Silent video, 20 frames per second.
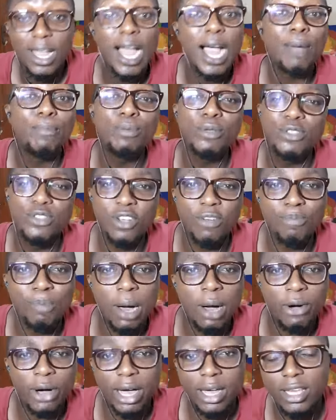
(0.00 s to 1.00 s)
Abuse of
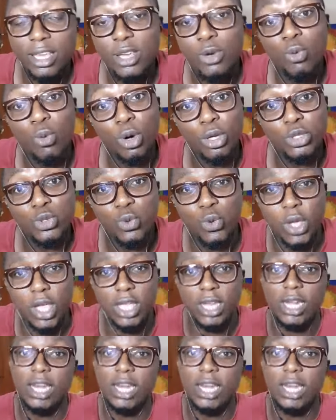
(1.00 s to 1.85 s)
power. In what way?